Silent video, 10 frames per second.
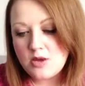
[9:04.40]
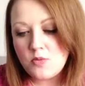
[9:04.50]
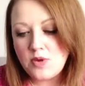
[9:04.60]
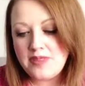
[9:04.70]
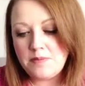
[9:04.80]

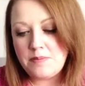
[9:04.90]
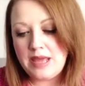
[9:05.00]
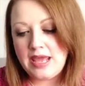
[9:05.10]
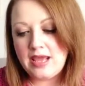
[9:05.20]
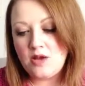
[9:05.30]
with it
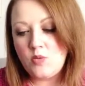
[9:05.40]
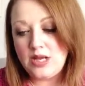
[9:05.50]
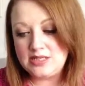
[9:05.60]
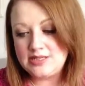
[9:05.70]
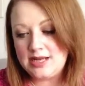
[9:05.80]
being
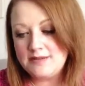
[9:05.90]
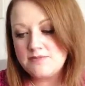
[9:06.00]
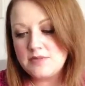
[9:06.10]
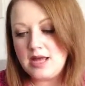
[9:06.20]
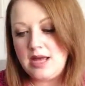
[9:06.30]
winter
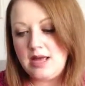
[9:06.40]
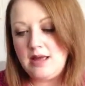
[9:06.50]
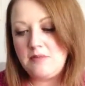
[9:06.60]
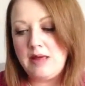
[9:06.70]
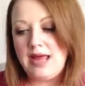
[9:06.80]

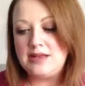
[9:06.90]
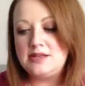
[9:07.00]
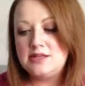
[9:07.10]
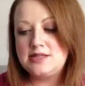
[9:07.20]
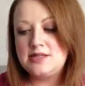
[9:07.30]

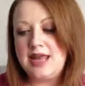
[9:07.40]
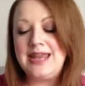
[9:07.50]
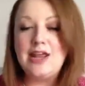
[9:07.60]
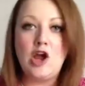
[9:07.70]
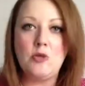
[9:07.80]
and
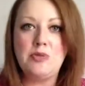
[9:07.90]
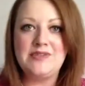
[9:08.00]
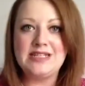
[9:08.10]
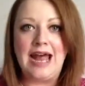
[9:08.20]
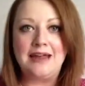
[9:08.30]
any hope of a
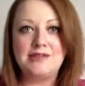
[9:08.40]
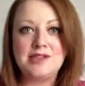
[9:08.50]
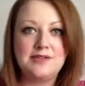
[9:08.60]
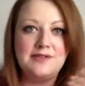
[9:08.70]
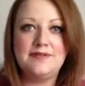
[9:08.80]
tan
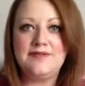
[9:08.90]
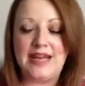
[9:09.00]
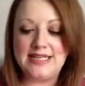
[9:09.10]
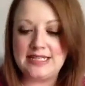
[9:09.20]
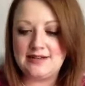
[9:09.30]
sort of
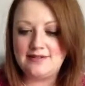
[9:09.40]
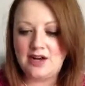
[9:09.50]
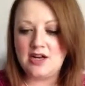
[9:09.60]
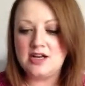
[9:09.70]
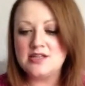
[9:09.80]
fading
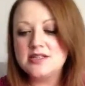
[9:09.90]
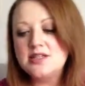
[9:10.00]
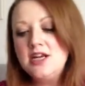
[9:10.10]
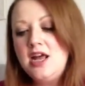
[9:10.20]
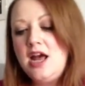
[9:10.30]
fast,
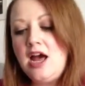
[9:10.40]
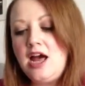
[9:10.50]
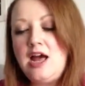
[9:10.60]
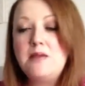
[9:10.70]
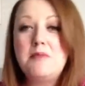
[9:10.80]

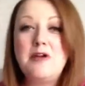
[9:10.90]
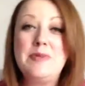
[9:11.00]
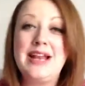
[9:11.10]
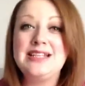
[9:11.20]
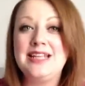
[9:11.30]
I've
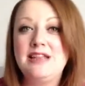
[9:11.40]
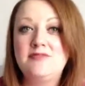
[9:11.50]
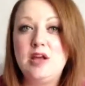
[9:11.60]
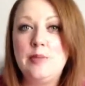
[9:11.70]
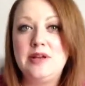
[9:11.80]
been
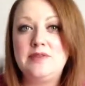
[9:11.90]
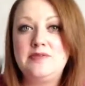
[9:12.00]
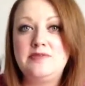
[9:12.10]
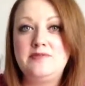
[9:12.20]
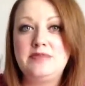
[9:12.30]
adding a bit
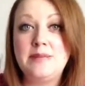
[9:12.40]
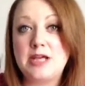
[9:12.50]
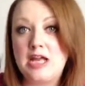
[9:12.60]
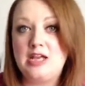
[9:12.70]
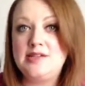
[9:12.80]
of lip
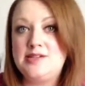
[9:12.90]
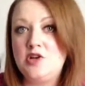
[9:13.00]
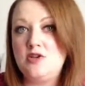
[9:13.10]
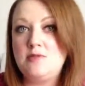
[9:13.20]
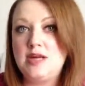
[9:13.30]
colour
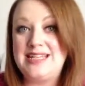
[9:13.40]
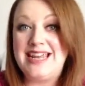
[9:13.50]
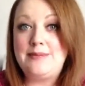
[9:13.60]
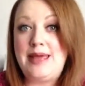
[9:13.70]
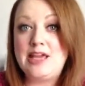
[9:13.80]
to my
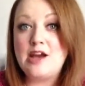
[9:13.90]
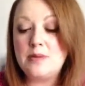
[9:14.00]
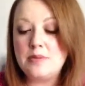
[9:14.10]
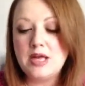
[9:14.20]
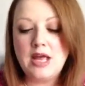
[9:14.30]
daily makeup.